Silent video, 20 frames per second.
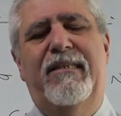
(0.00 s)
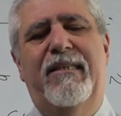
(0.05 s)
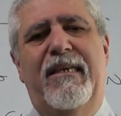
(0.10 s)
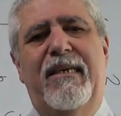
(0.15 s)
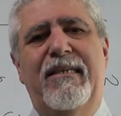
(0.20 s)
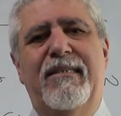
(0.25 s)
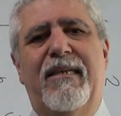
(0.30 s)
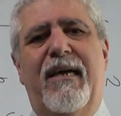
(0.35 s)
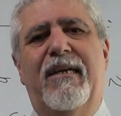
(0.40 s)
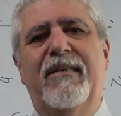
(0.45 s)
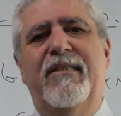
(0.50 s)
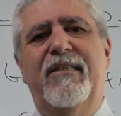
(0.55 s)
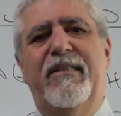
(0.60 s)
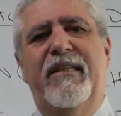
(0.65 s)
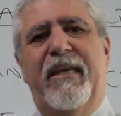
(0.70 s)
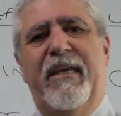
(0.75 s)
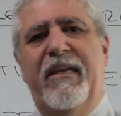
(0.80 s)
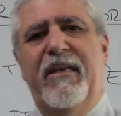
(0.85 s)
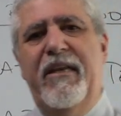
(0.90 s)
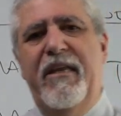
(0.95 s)
These are the
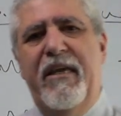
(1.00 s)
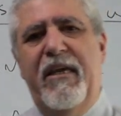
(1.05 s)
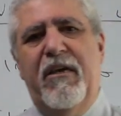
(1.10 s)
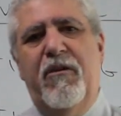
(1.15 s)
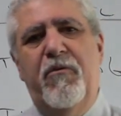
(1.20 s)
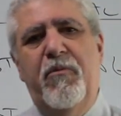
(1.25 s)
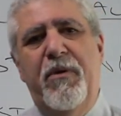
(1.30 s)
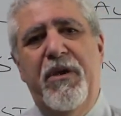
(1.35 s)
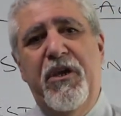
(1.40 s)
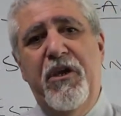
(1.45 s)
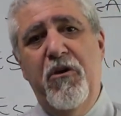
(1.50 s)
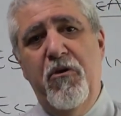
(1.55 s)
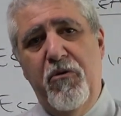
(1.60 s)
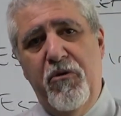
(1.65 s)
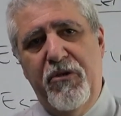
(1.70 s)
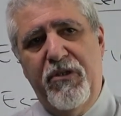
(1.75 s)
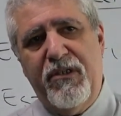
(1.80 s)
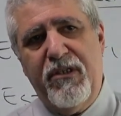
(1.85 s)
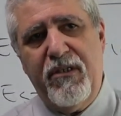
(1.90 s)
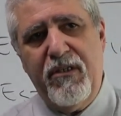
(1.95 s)
techniques we
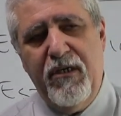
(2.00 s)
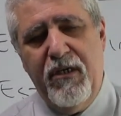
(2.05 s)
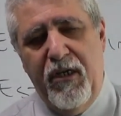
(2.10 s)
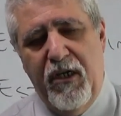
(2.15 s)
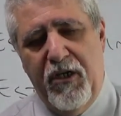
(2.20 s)
use